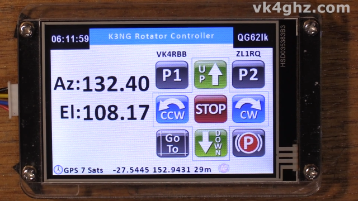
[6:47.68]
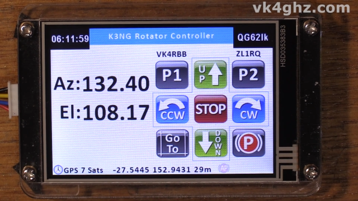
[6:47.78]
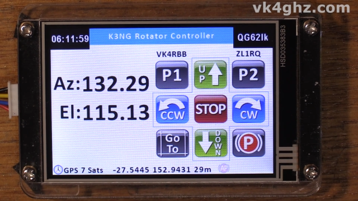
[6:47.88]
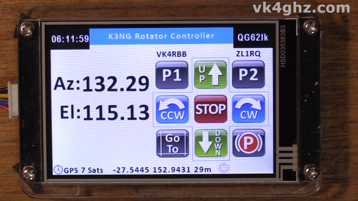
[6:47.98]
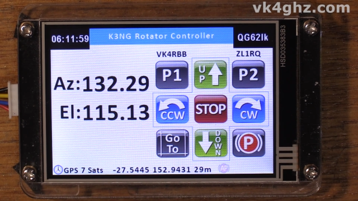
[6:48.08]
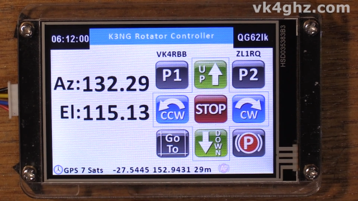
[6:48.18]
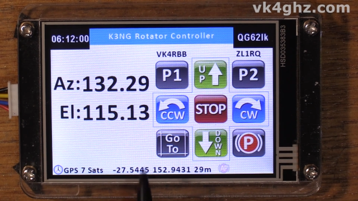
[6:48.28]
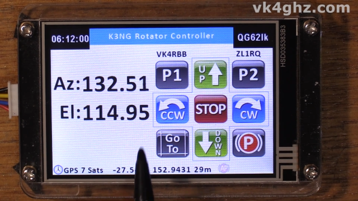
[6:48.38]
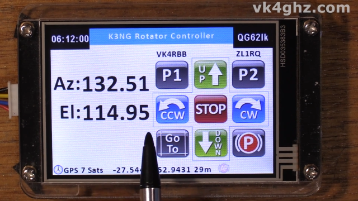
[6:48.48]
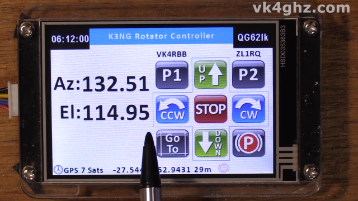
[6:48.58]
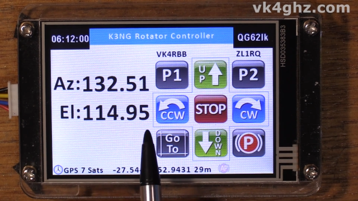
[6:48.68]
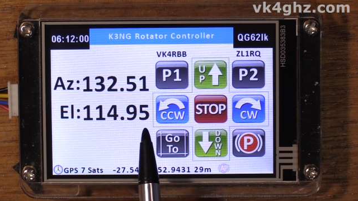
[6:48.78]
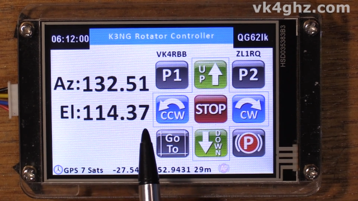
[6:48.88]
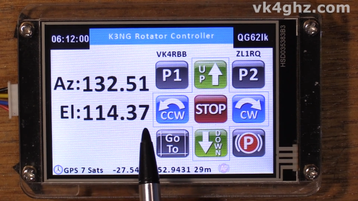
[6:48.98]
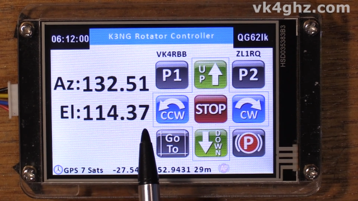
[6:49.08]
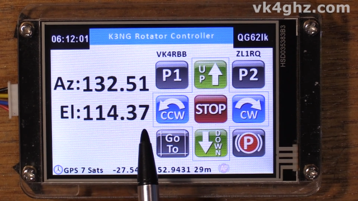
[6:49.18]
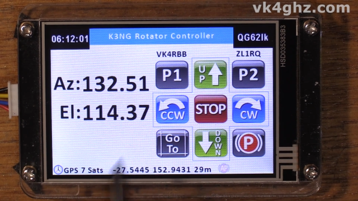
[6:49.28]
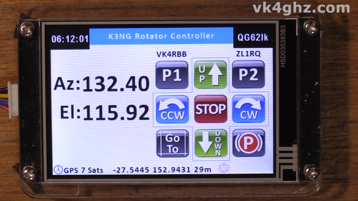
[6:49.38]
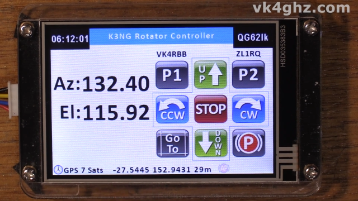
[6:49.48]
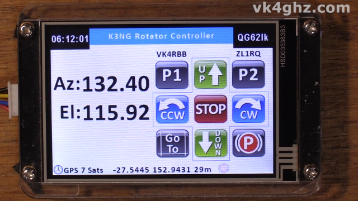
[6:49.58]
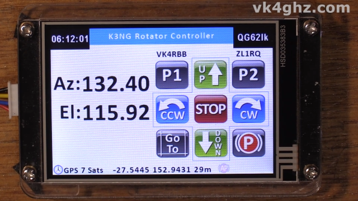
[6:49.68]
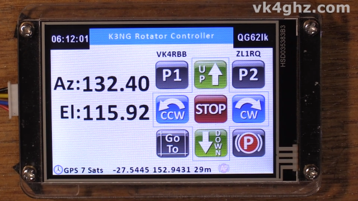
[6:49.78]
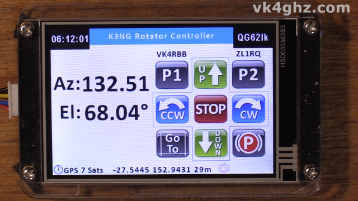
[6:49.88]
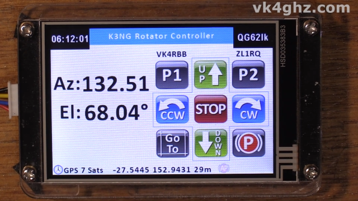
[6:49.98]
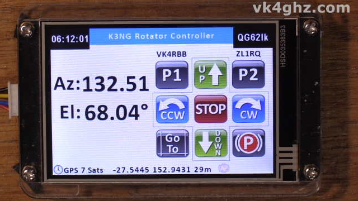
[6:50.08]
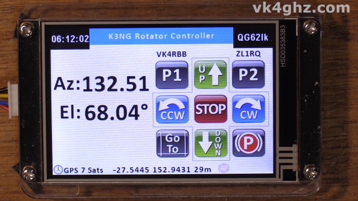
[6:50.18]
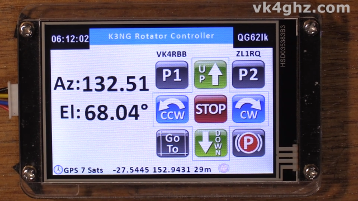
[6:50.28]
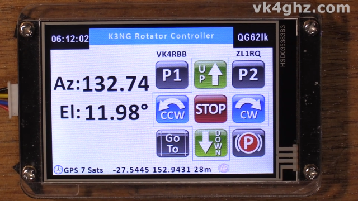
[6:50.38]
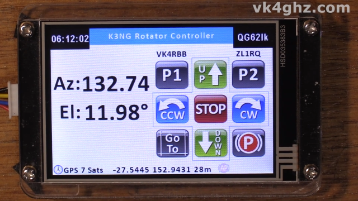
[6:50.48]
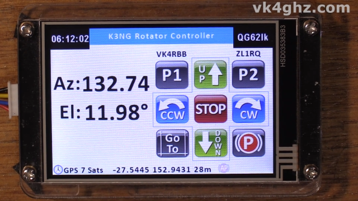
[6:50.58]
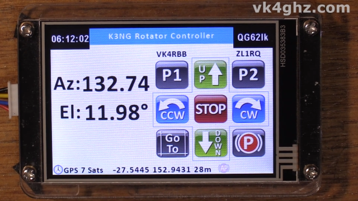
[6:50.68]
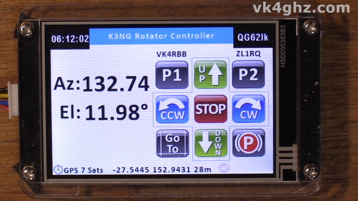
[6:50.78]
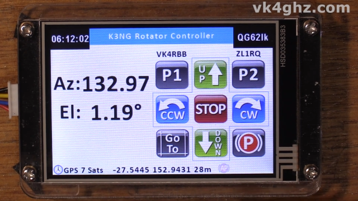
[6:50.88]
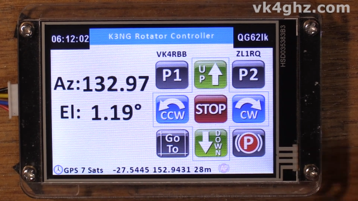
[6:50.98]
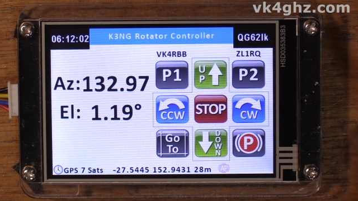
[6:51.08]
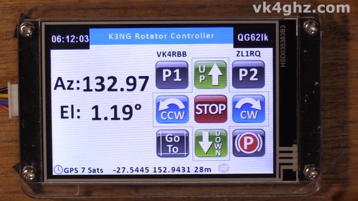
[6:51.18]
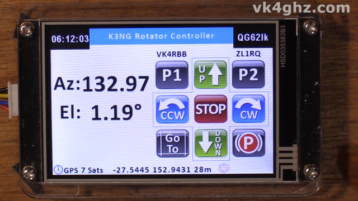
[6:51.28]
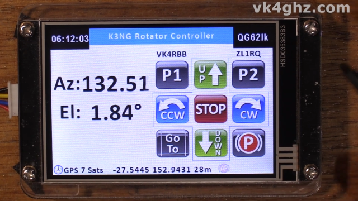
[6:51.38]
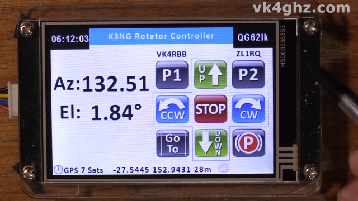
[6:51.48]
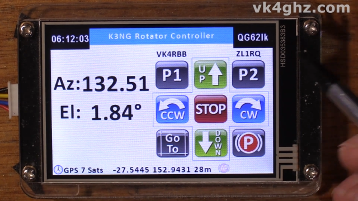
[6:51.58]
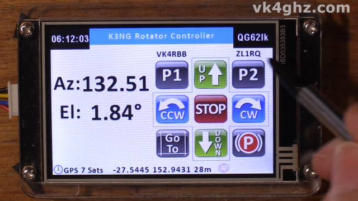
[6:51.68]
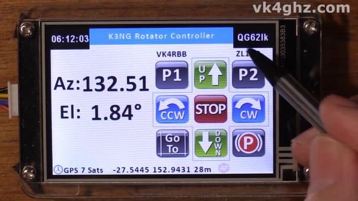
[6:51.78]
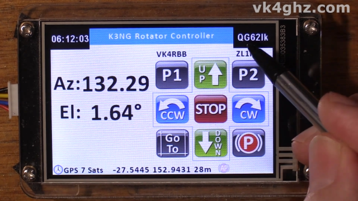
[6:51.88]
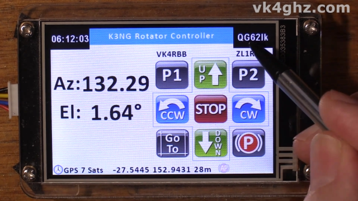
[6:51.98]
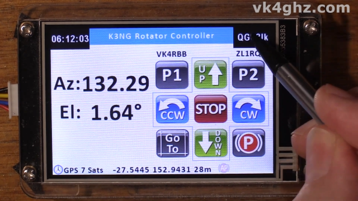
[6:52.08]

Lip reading: Nobody's mouth can be seen.